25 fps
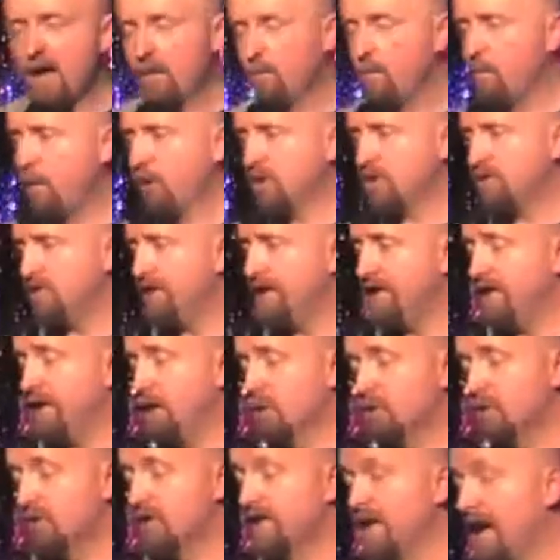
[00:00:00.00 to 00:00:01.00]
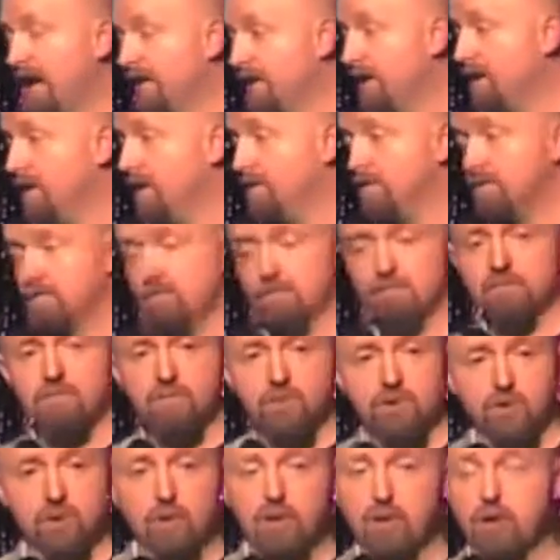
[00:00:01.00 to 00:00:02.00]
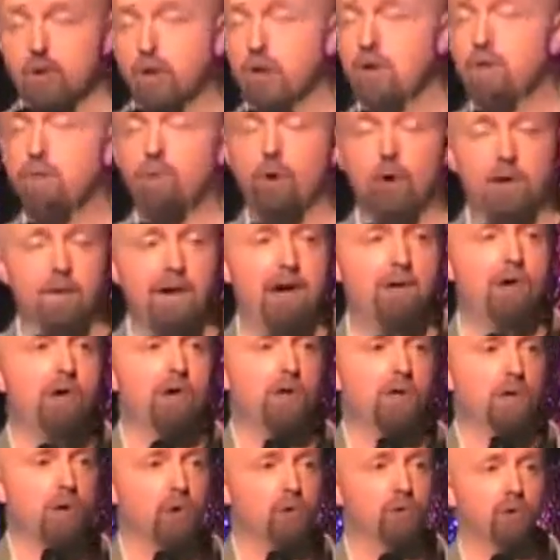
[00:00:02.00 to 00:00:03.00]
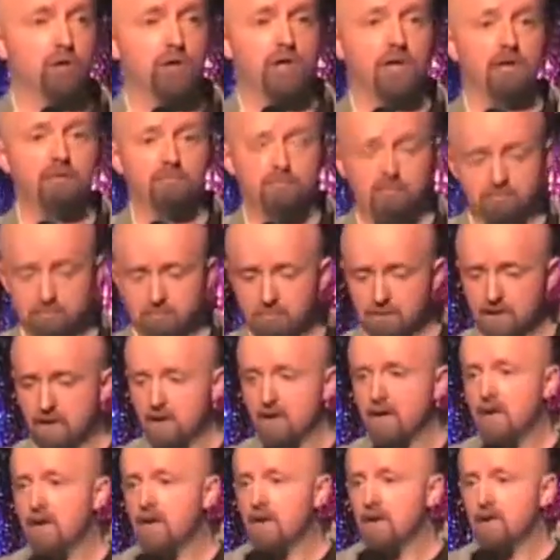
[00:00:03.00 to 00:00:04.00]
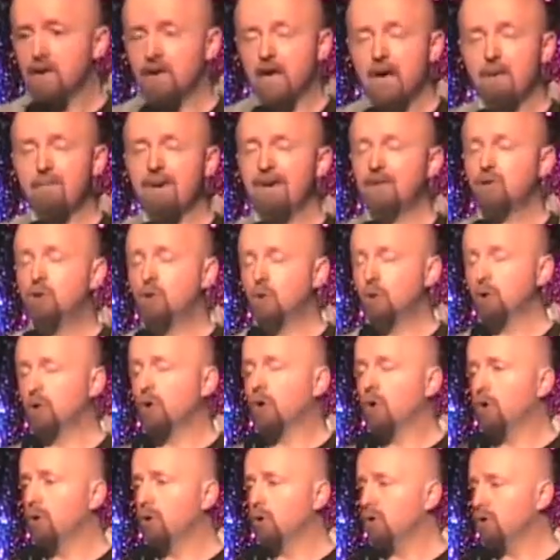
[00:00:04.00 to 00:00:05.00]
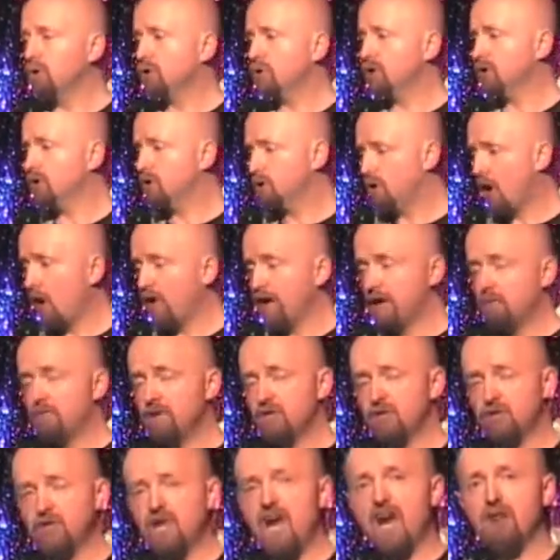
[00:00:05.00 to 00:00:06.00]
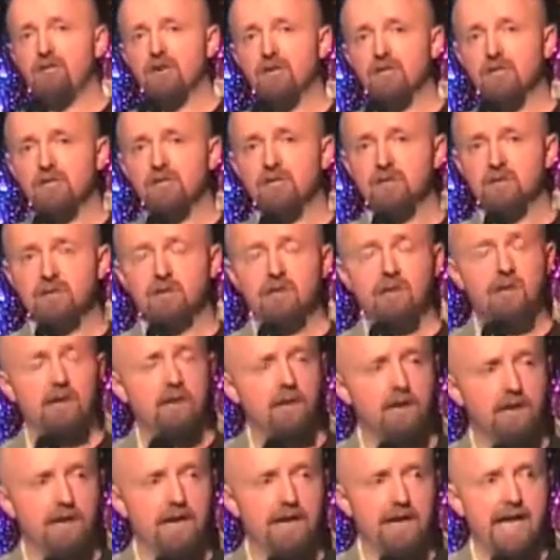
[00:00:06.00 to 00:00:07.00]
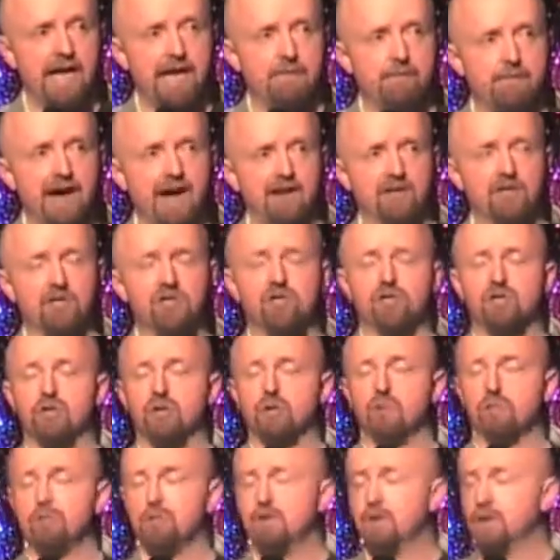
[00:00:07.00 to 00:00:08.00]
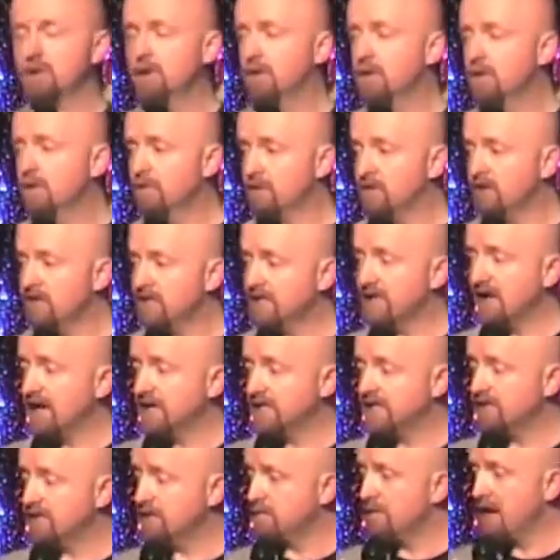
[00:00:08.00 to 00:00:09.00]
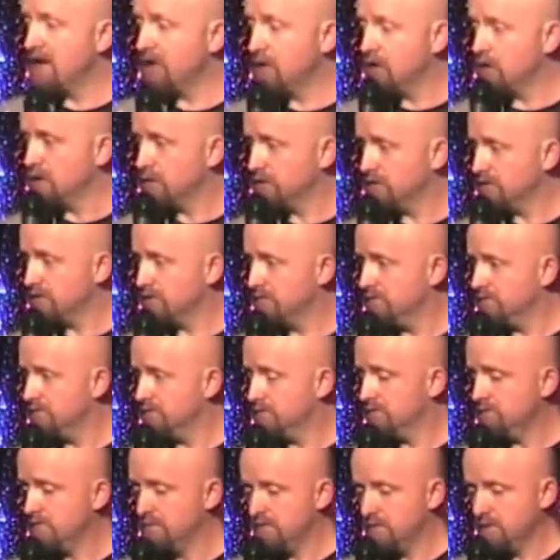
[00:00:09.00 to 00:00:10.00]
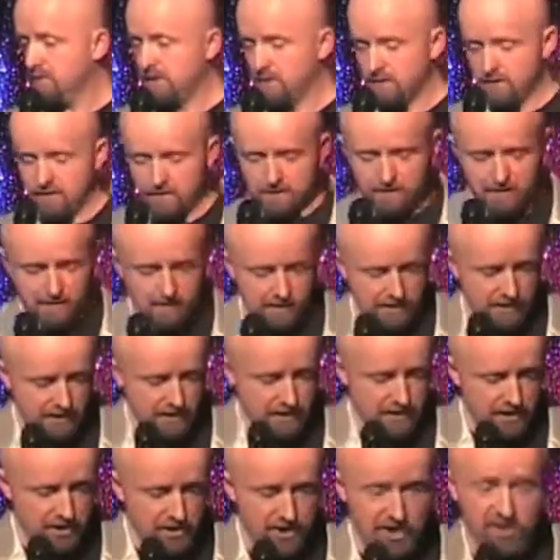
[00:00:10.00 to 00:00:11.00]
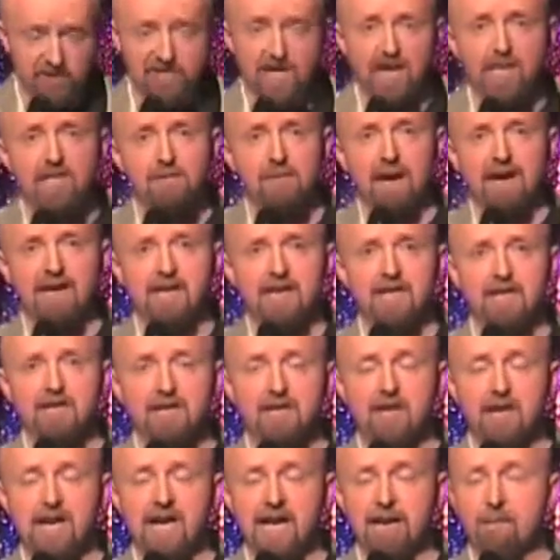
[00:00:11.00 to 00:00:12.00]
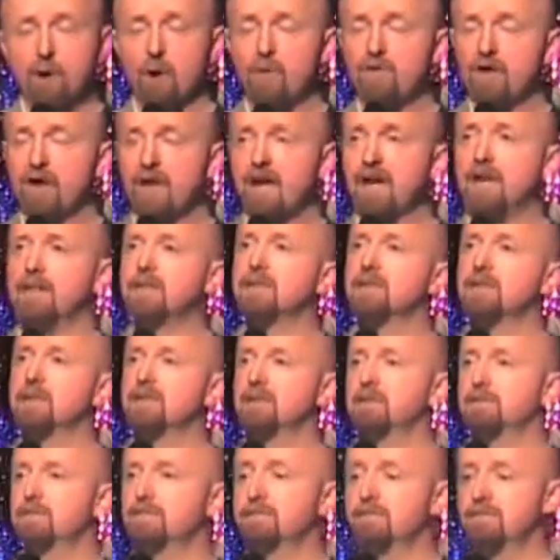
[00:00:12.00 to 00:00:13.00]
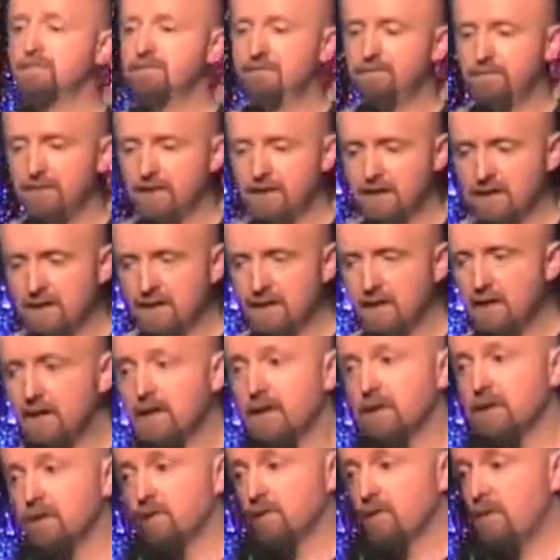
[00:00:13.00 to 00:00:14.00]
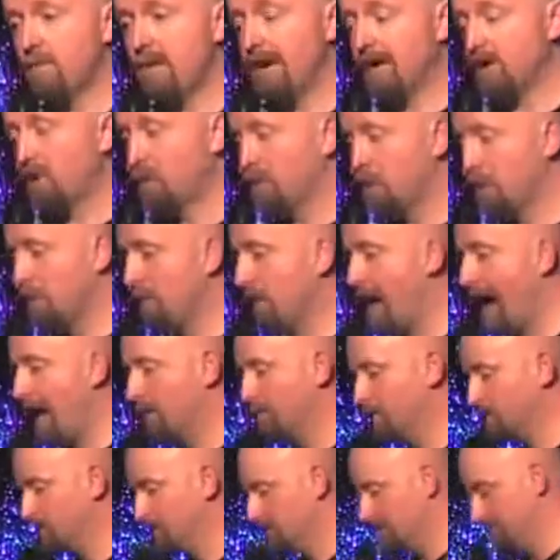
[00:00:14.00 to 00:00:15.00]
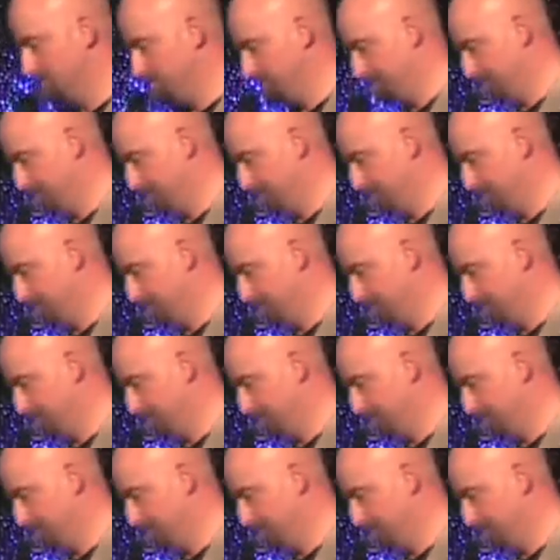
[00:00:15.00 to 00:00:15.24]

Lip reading: We watched videos together so I could learn more about her culture. A Man Called Horse, starring Richard Harris, named by the Sioux for the size of his manhood. She changed my Indian name overnight to A Man Called Mouse.